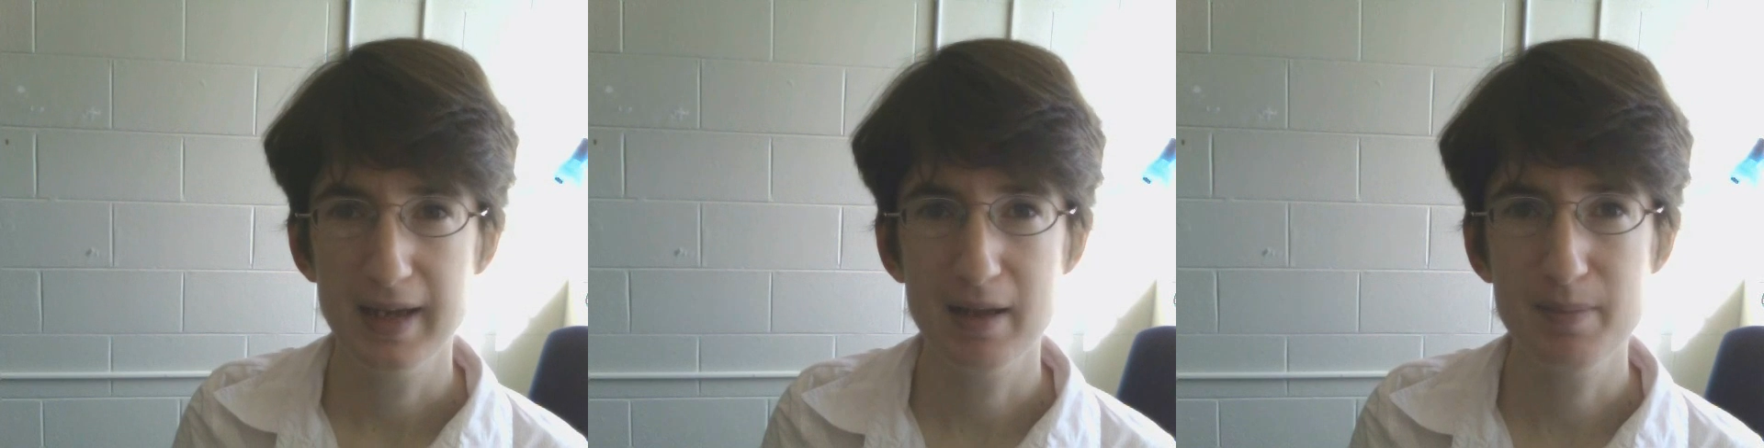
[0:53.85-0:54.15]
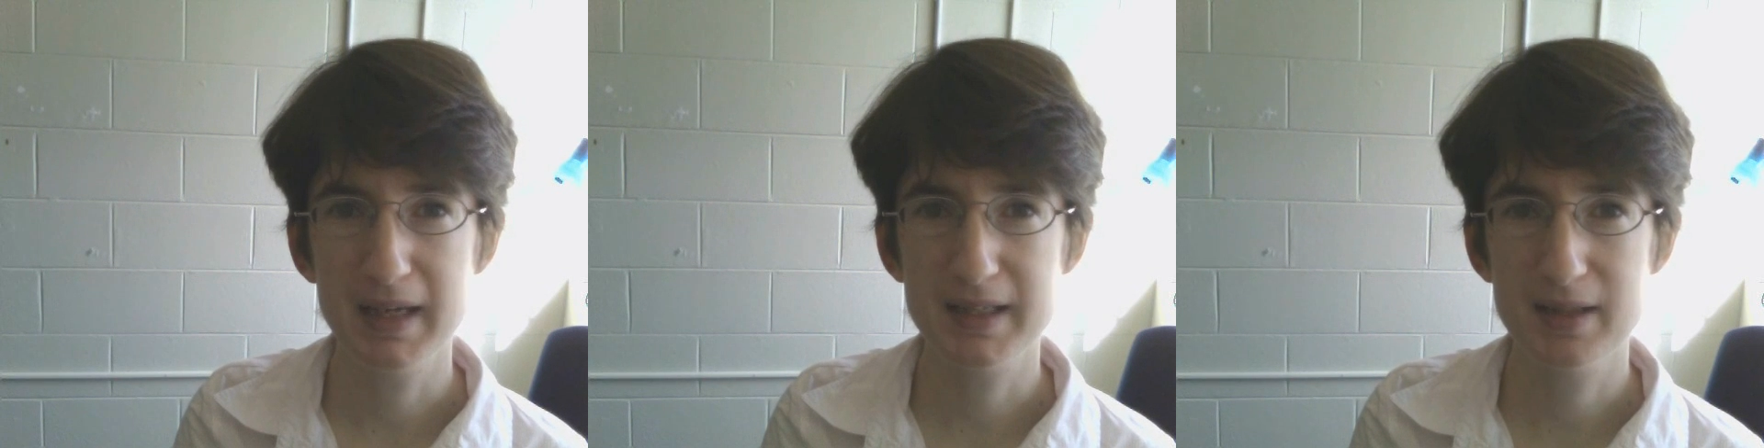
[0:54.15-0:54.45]
and
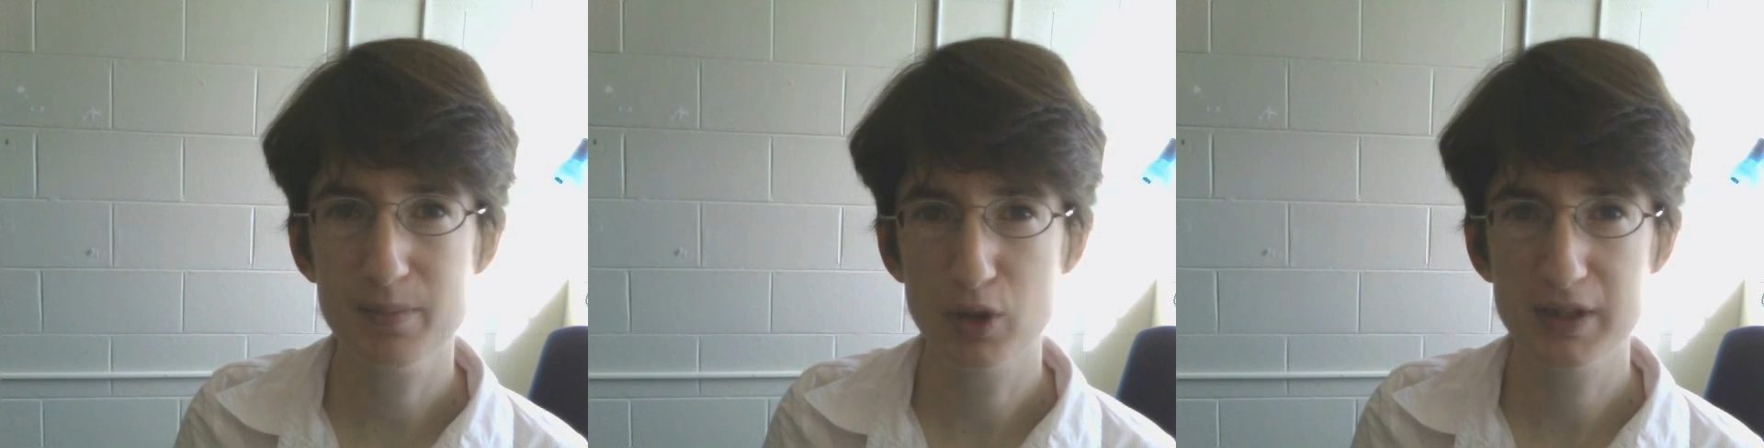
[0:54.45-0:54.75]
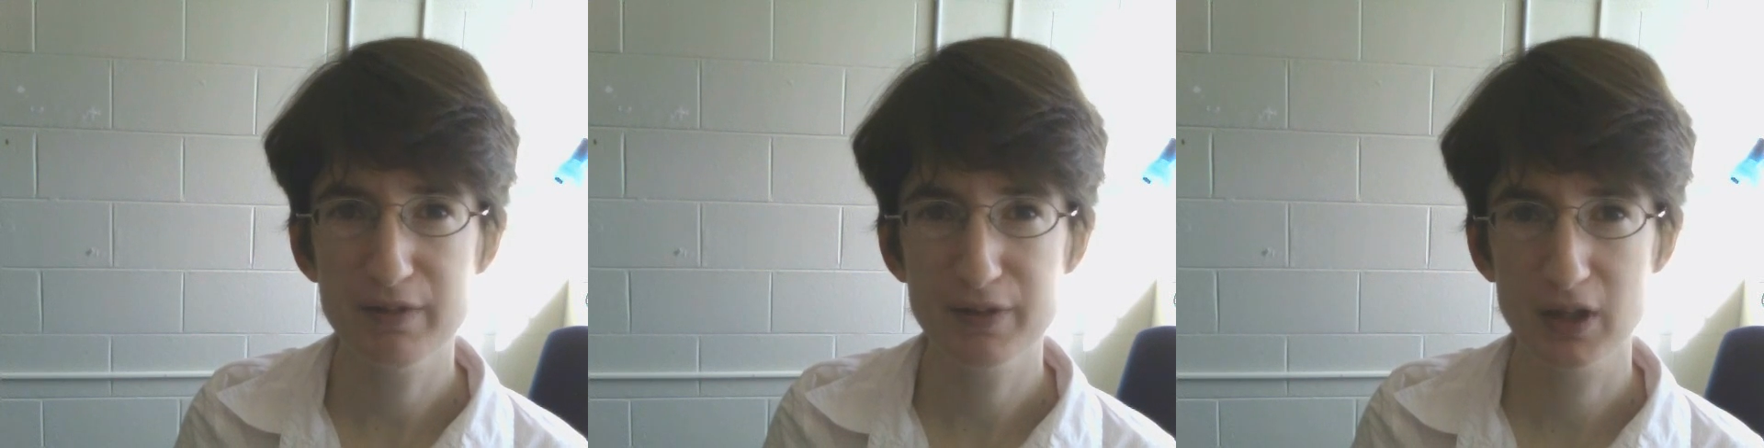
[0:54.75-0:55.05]
makes it more
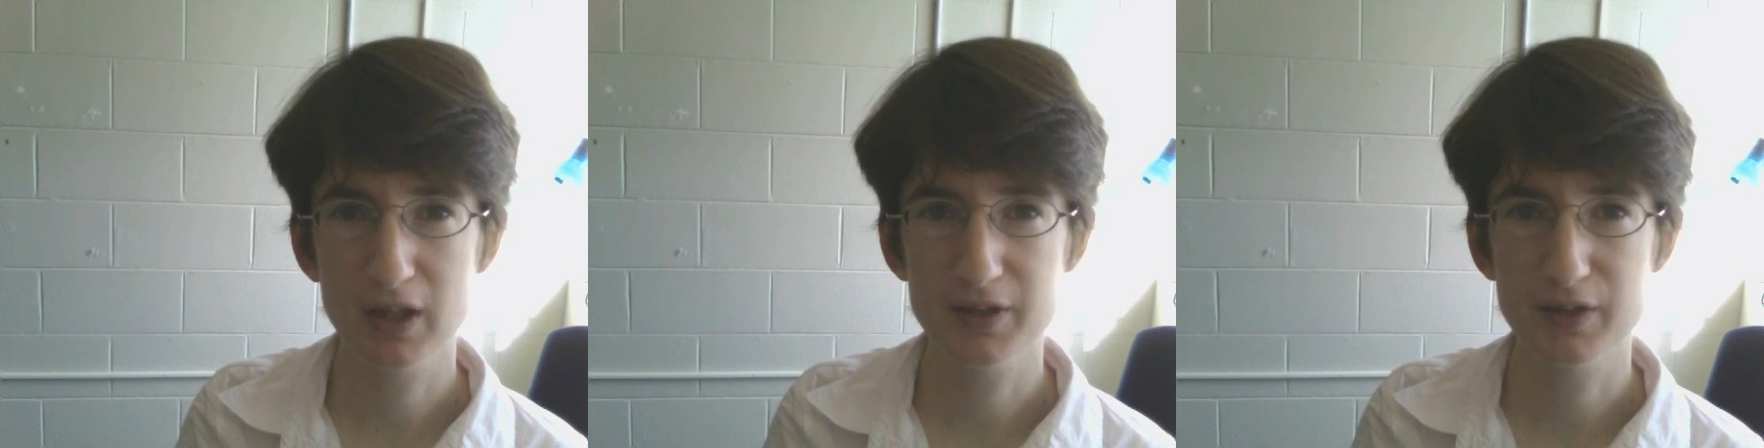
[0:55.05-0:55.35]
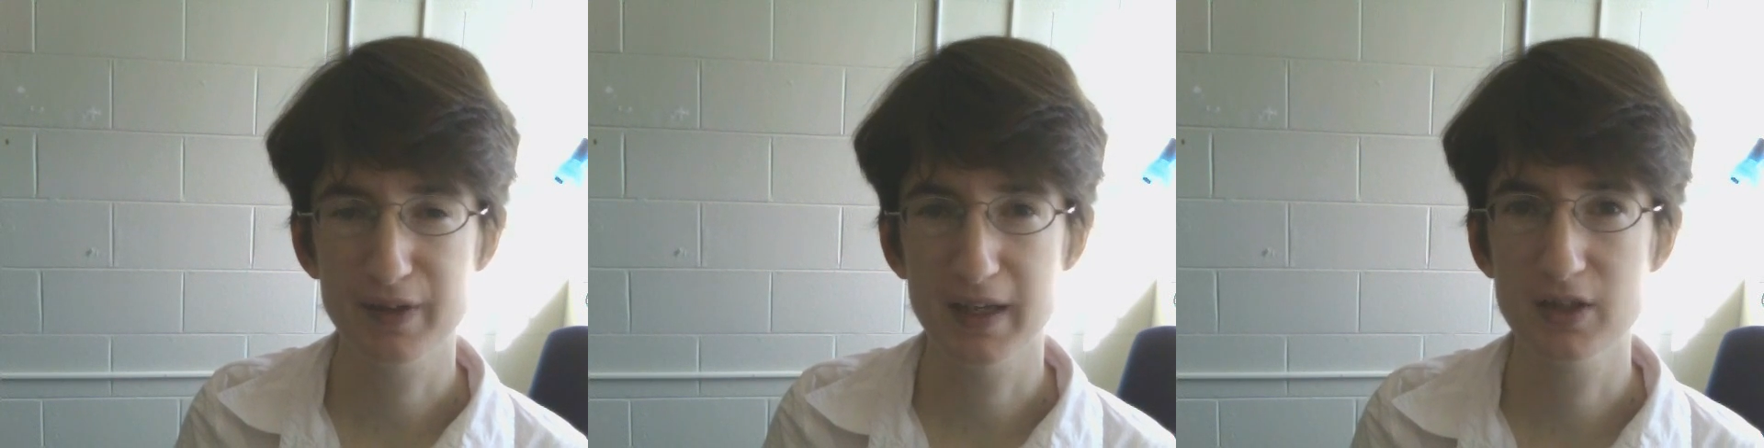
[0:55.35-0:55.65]
difficult to
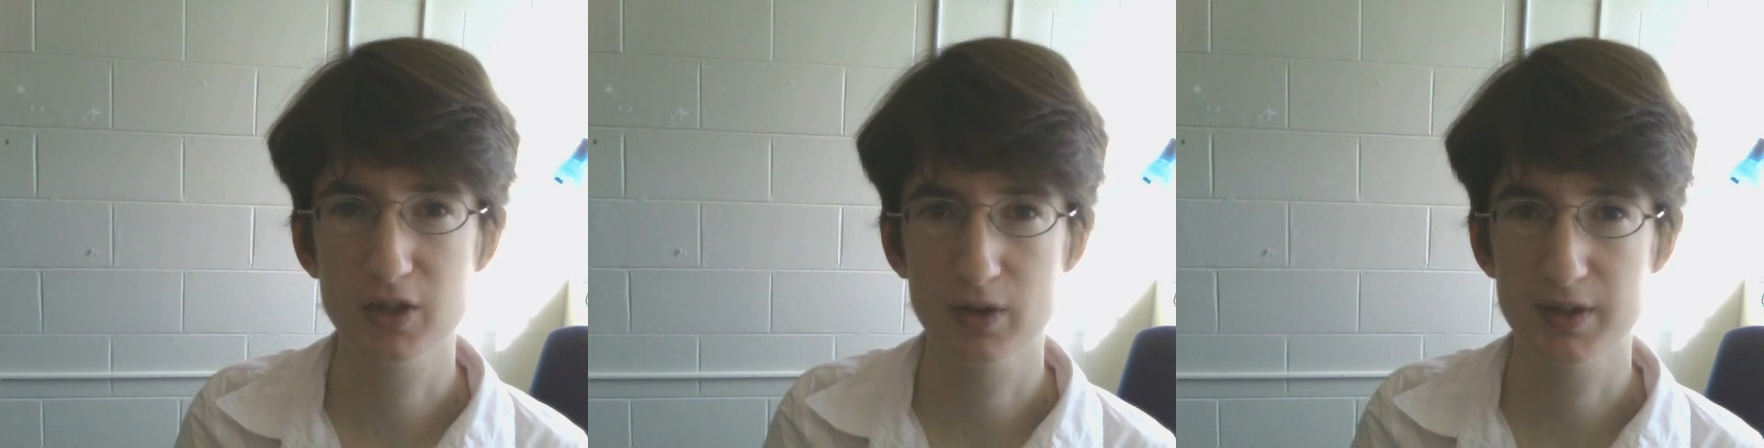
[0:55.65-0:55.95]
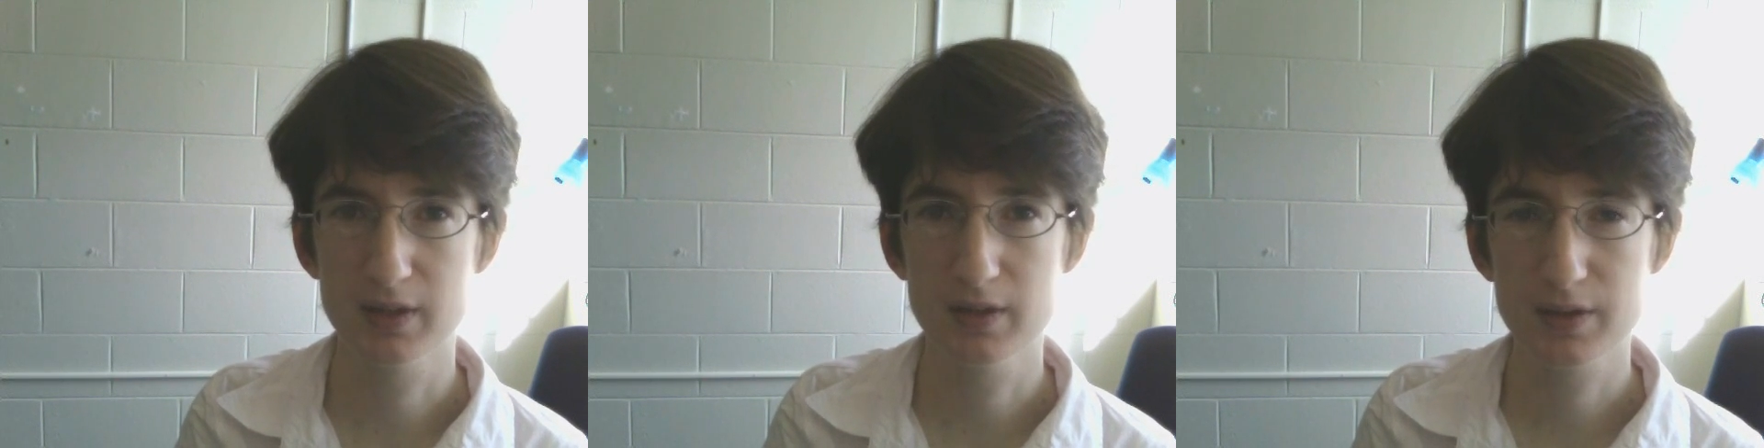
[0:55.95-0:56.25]
find
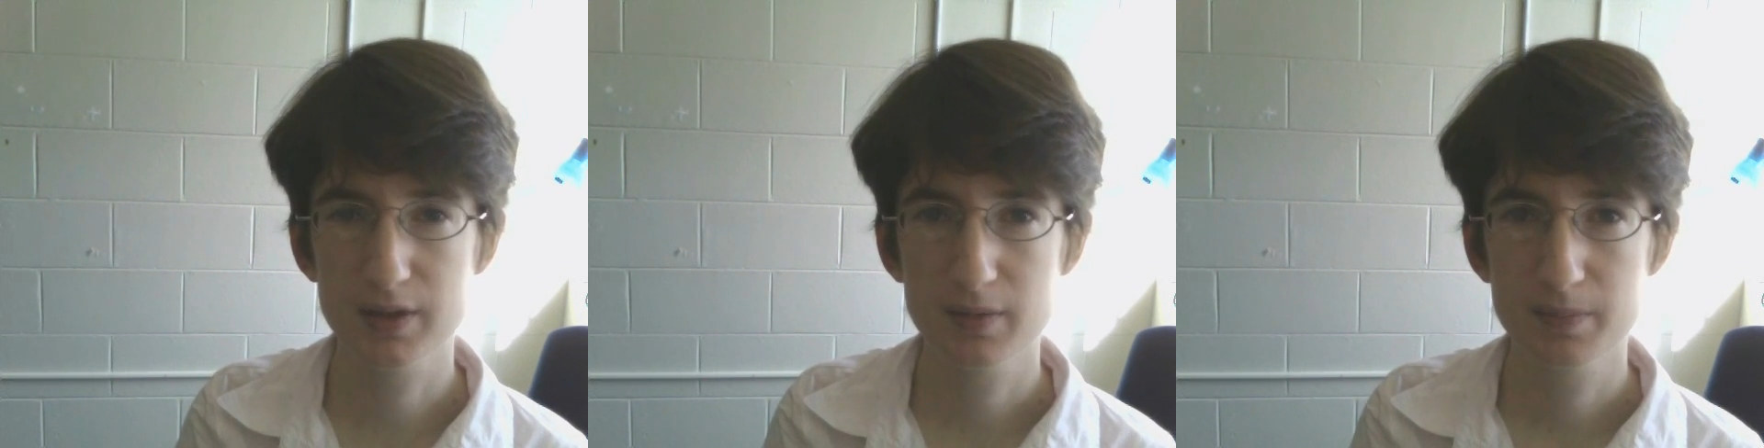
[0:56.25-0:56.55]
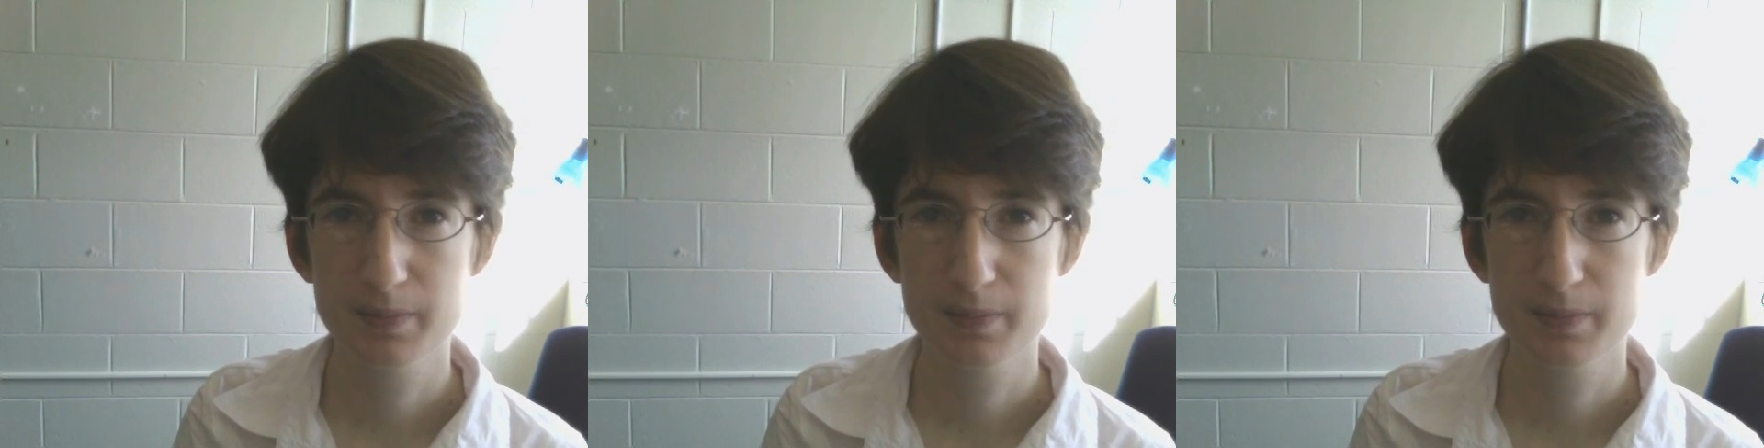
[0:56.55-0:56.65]
sources.